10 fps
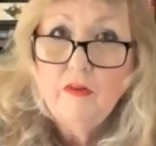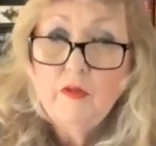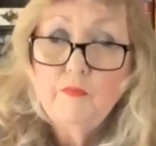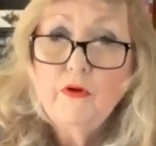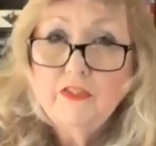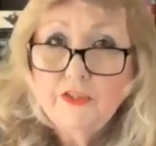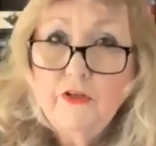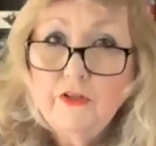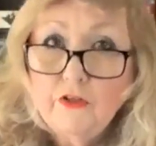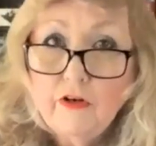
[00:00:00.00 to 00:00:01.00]
the
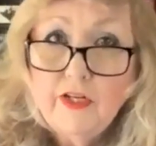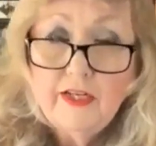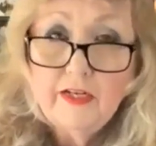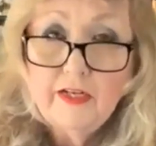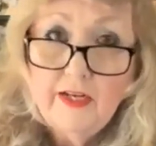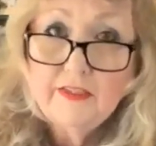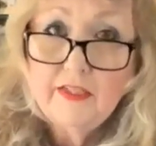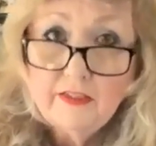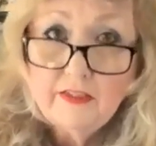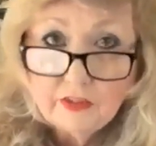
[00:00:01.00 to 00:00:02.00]
prosecuting attorney in that case
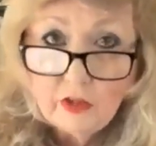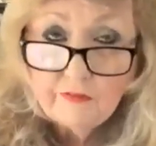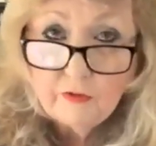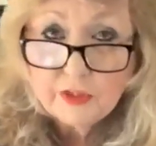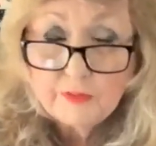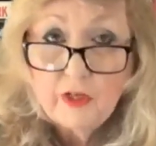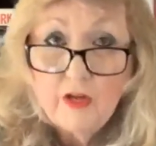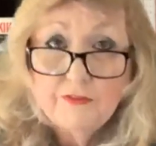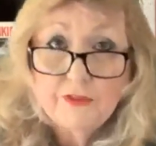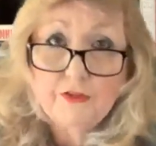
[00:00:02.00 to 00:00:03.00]
and this law enforcement
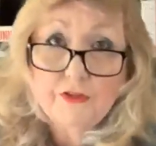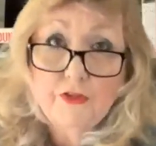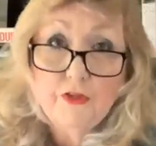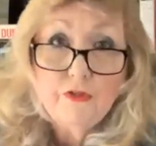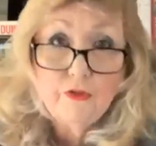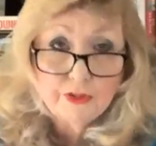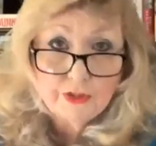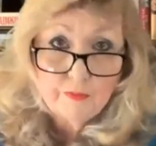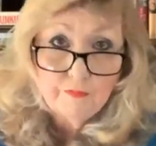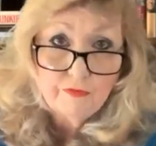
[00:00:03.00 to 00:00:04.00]
officer sued
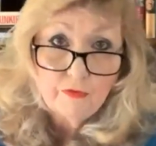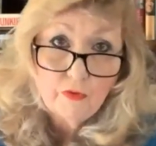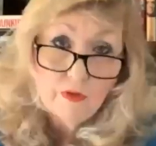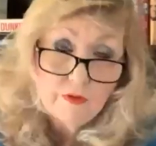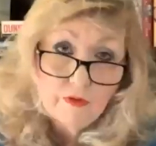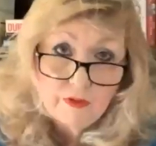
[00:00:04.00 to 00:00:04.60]
Grisham for